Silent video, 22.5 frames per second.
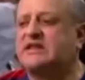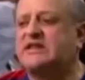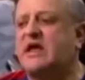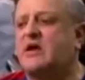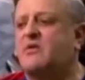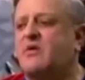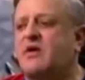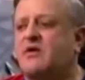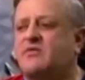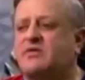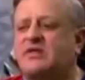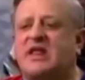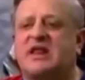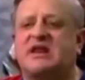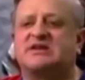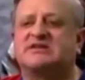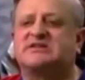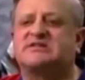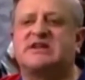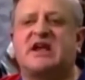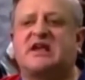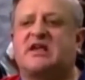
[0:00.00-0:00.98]
get that way
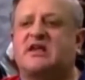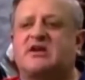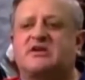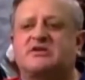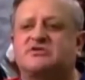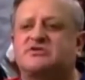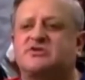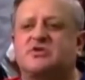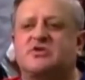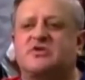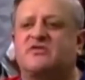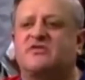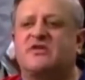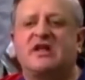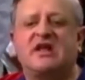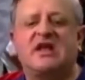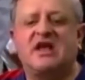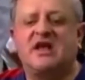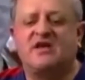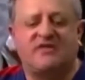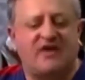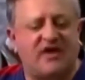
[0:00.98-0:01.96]
within a second or
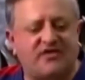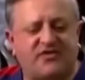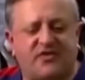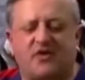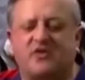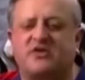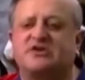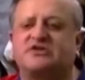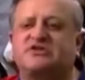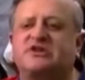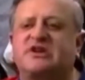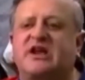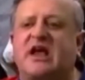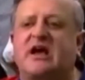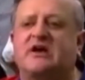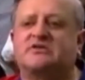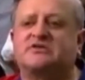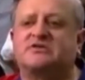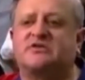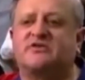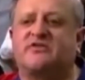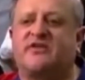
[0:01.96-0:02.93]
two if I throw the
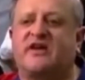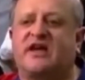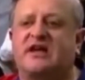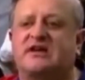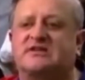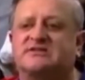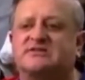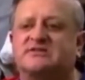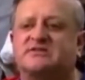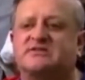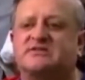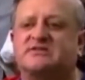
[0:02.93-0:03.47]
chi out too fast.